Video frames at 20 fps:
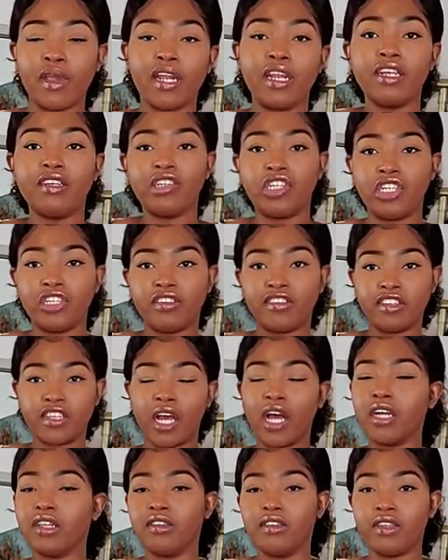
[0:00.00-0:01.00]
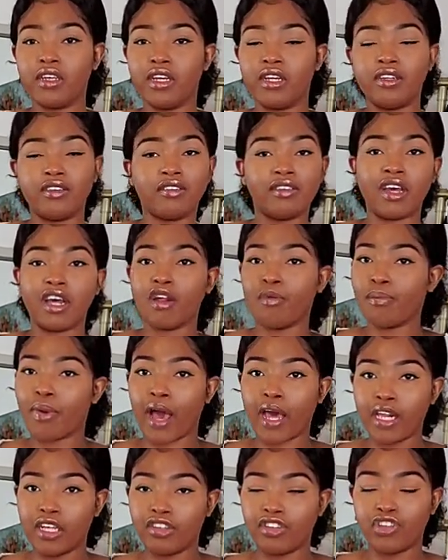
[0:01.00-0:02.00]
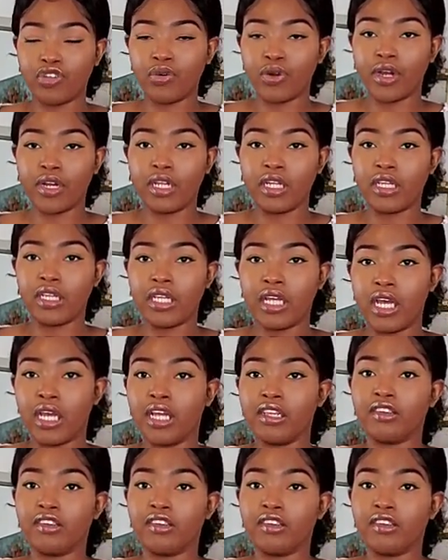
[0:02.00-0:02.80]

It is just tucked in. It's not a bodysuit or anything.